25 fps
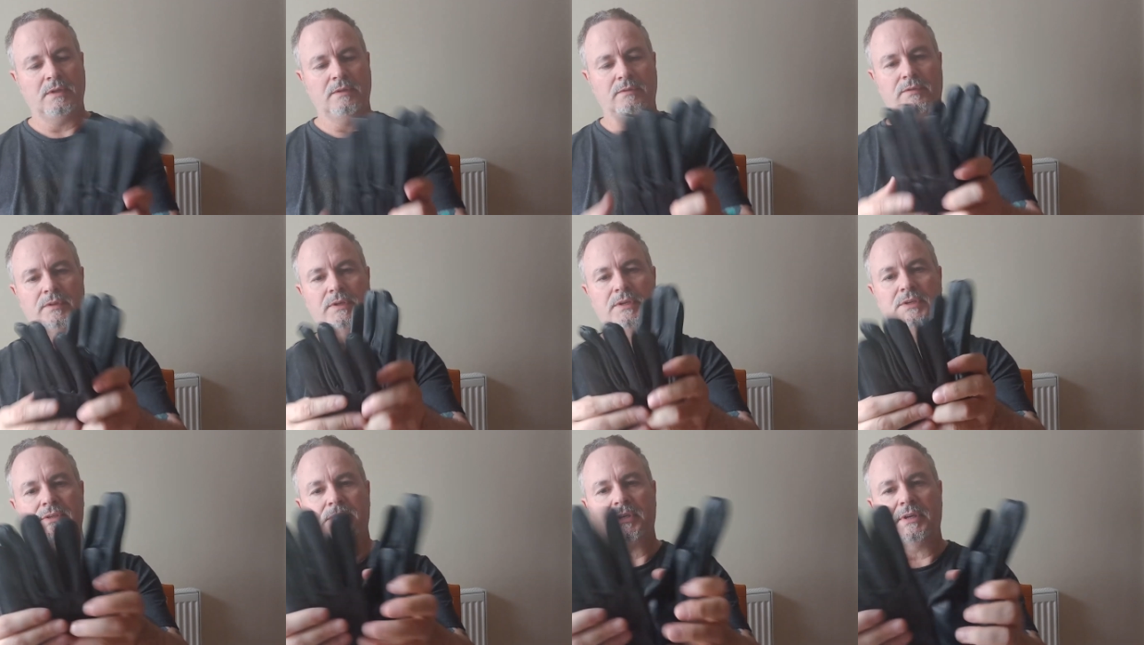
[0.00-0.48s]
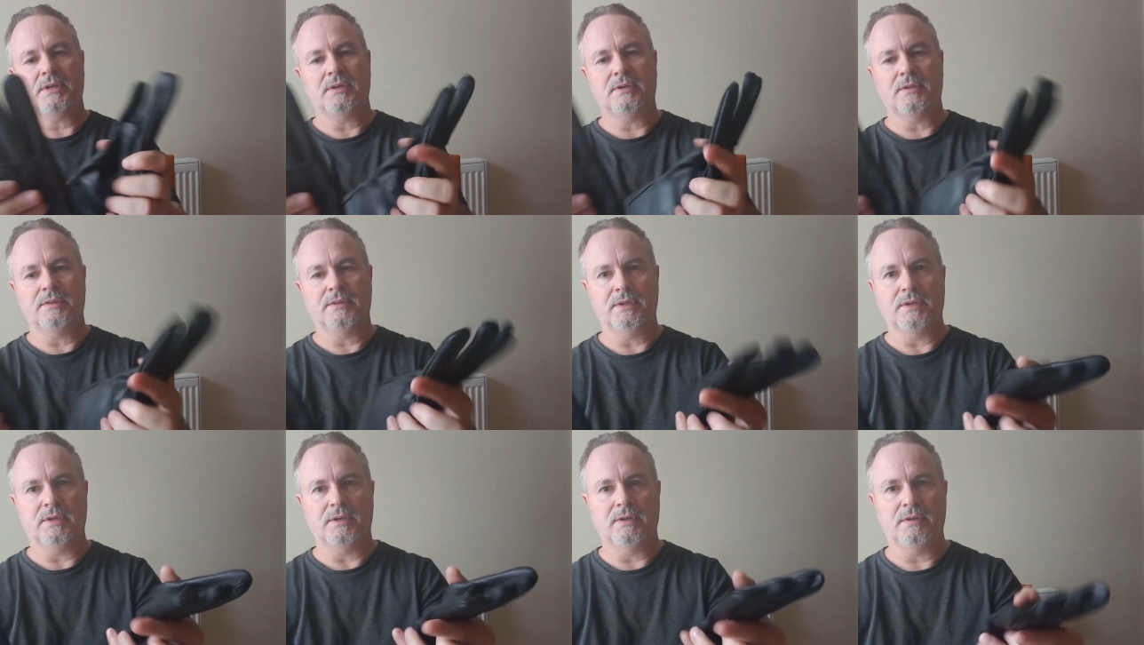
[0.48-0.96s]
These are
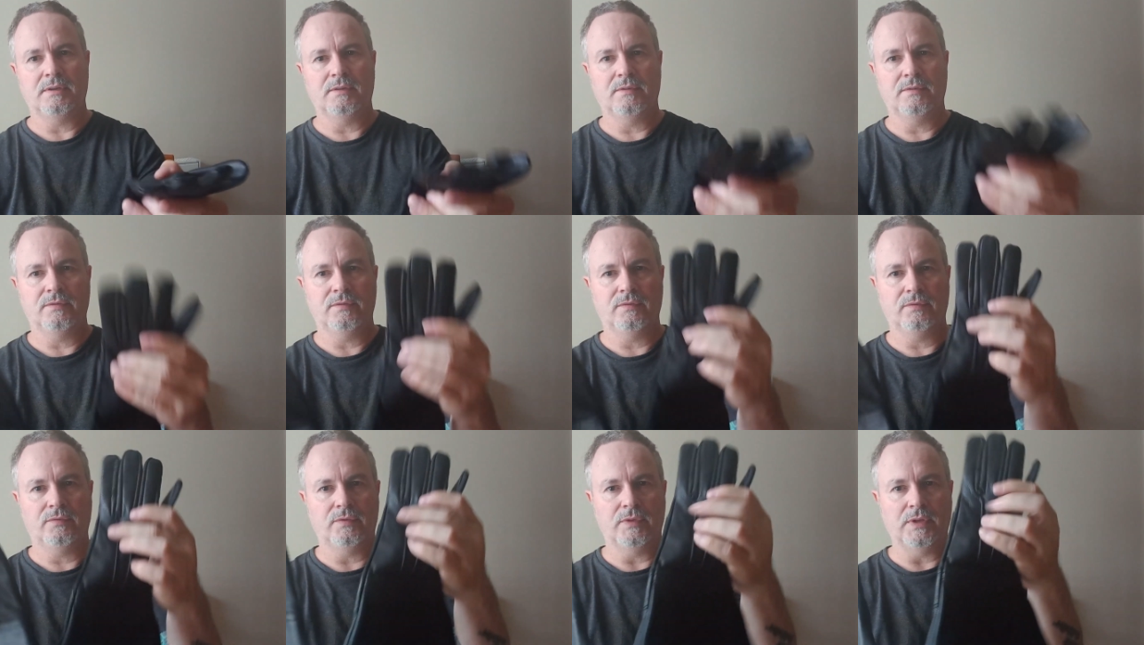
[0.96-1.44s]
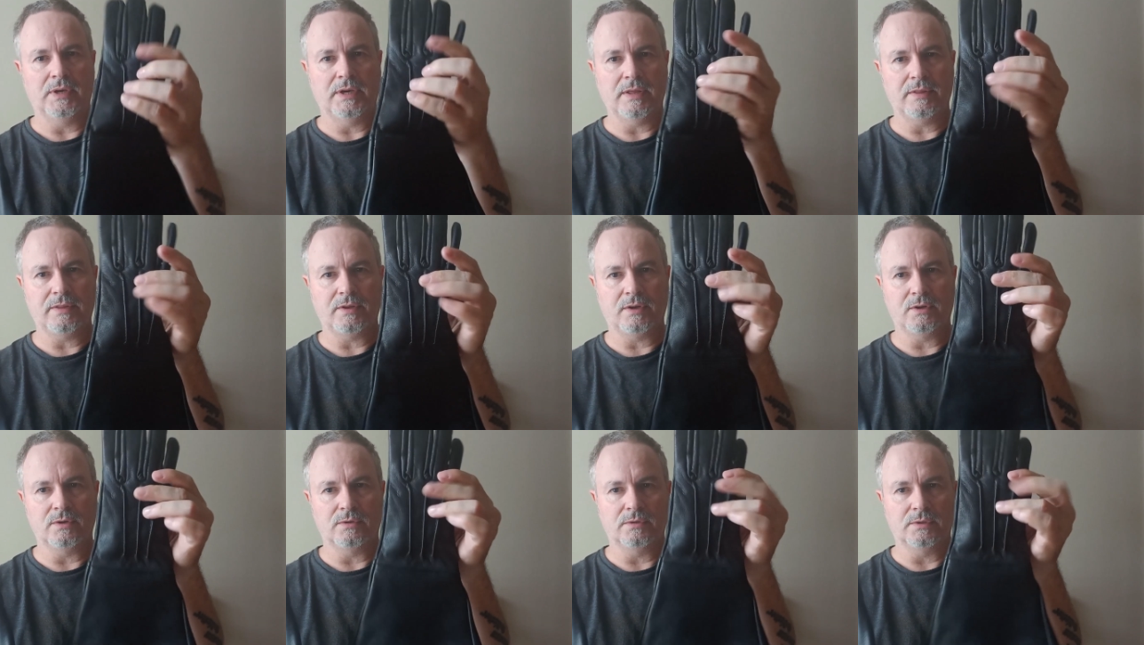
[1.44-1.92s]
the
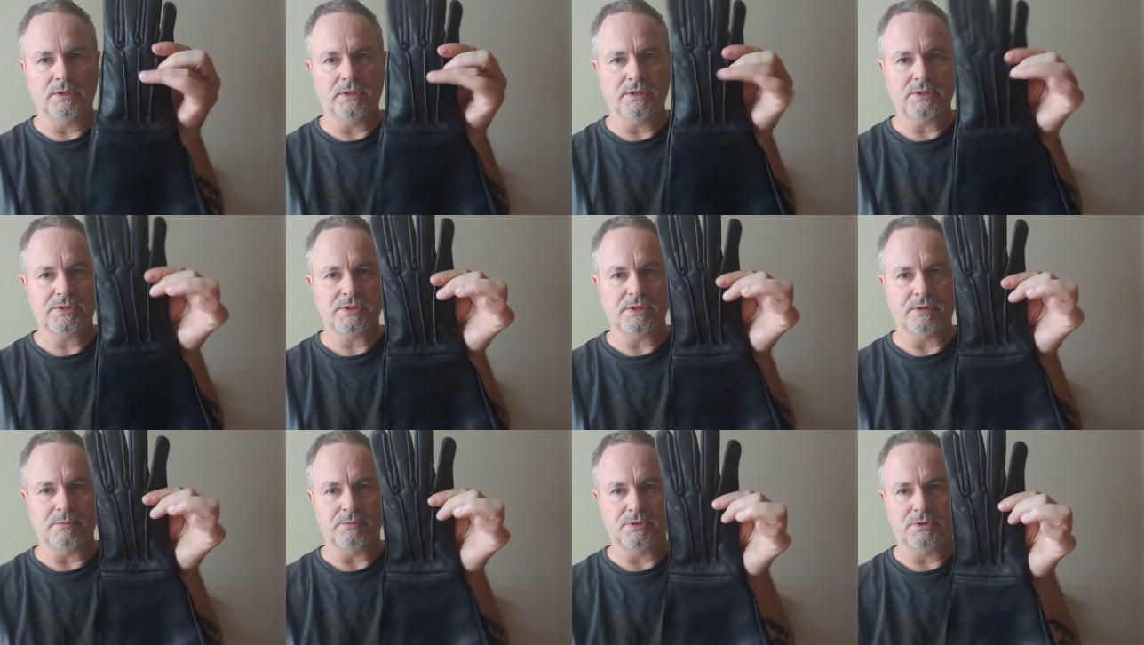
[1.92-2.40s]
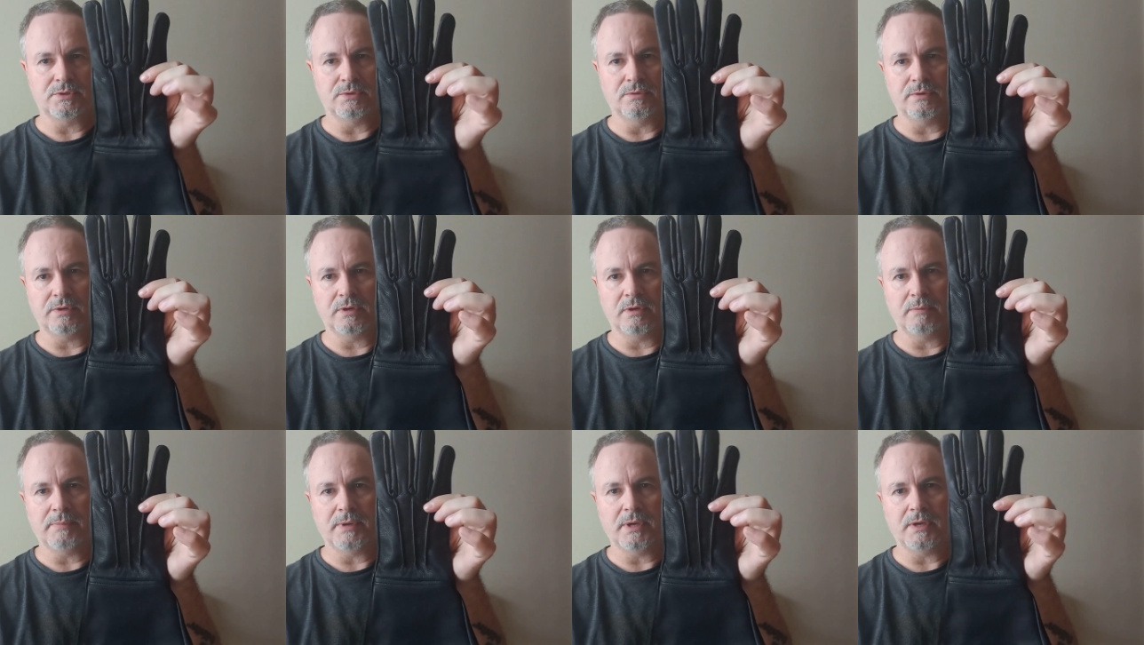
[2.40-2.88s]
leather gauntlets I was
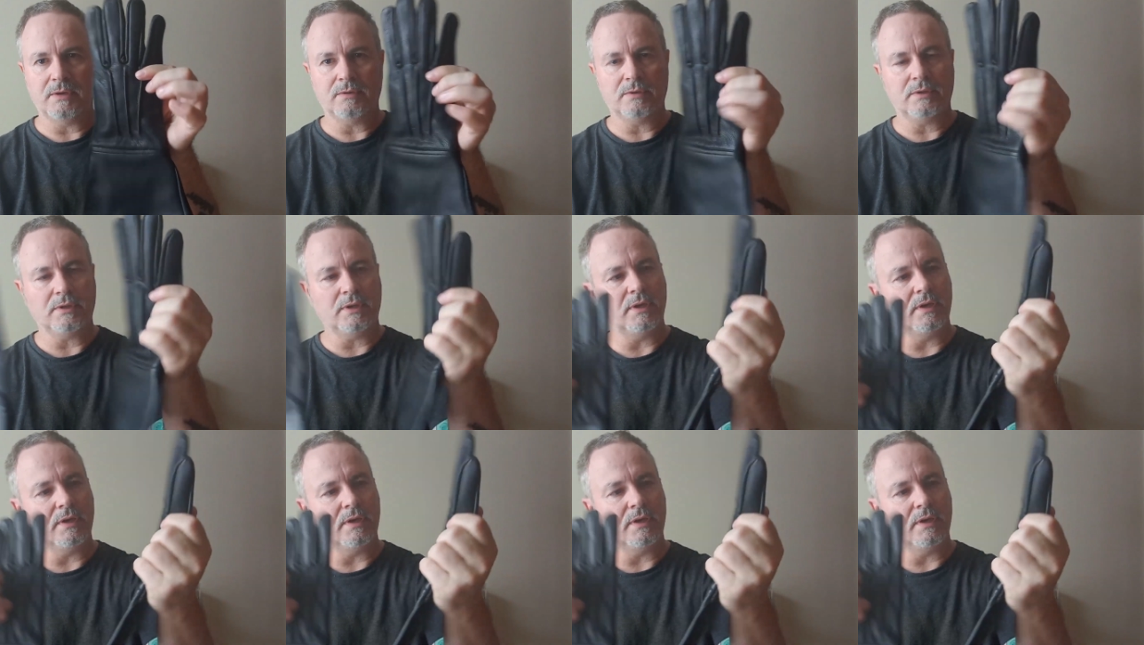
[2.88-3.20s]
talking about.